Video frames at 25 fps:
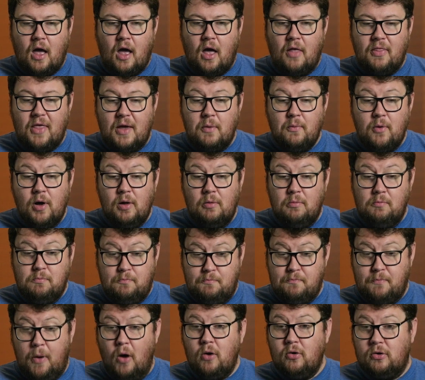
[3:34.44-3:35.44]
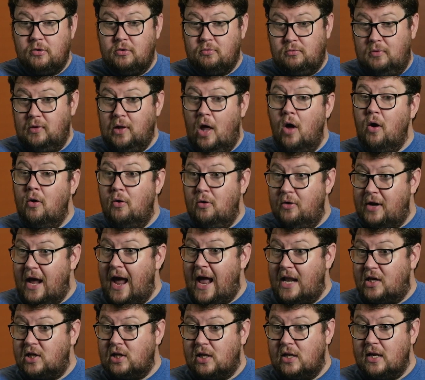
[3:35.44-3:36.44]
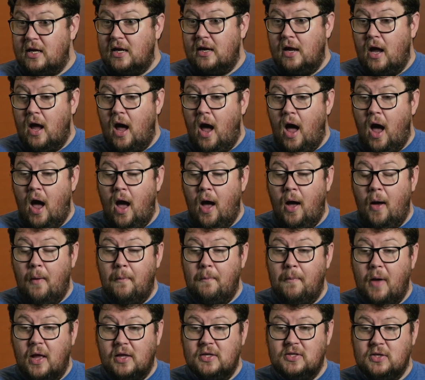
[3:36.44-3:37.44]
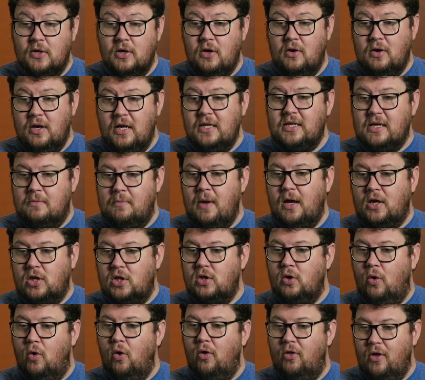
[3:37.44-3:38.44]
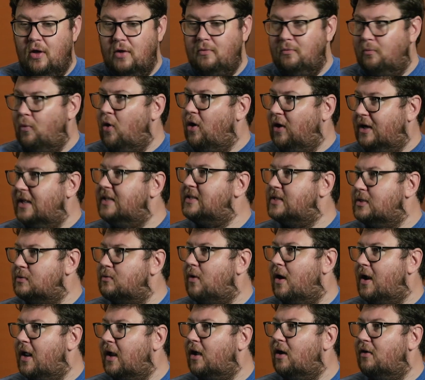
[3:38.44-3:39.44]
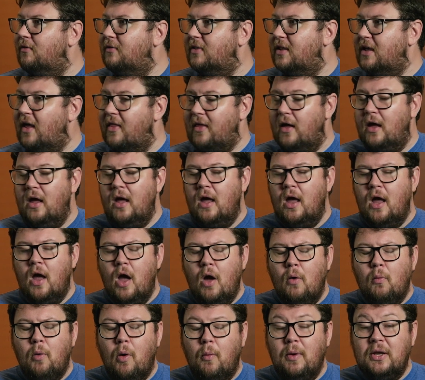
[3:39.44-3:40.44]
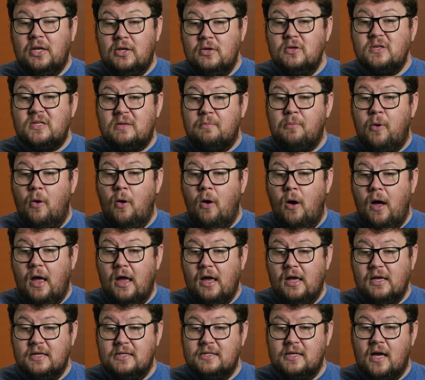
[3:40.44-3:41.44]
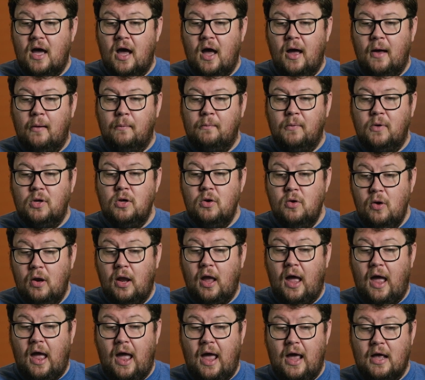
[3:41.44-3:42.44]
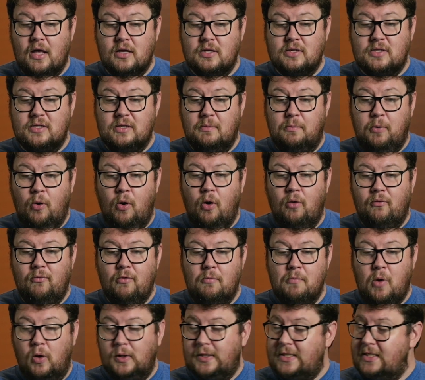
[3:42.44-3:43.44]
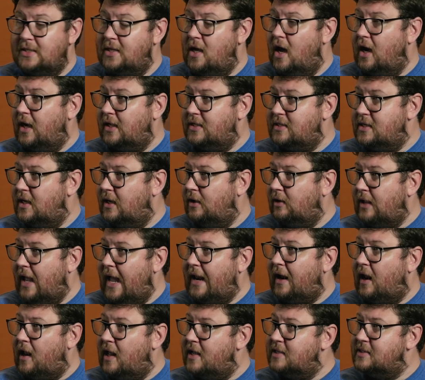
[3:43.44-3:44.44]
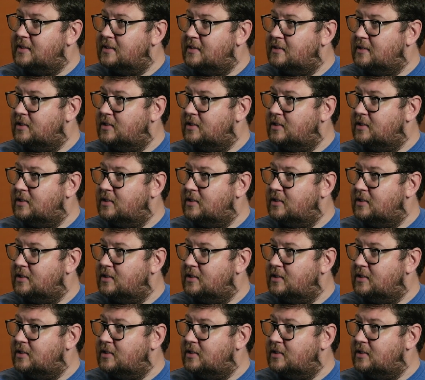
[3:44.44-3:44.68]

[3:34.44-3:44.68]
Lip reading: They will both load actually, and so you need to make sure that one isn't running over the other. What we do support is NuGet has support for multi-targeting analyzers